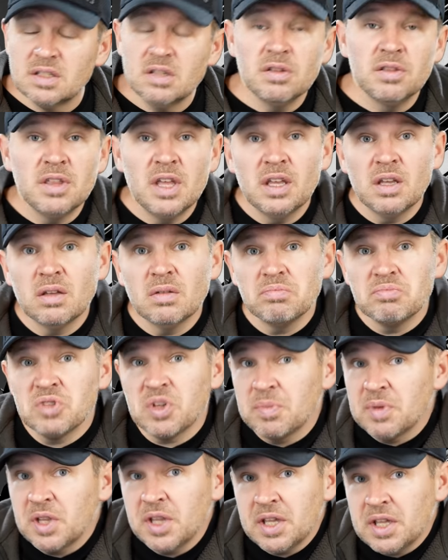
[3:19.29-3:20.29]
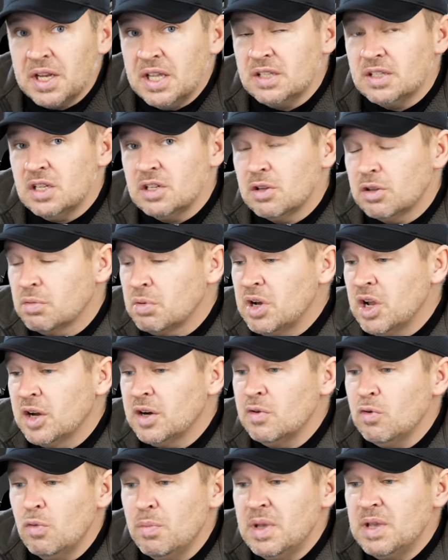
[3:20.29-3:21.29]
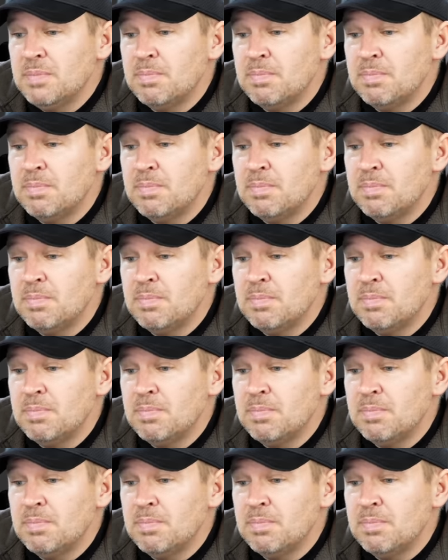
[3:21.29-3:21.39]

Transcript: Do you think something like an 18 to 300 will be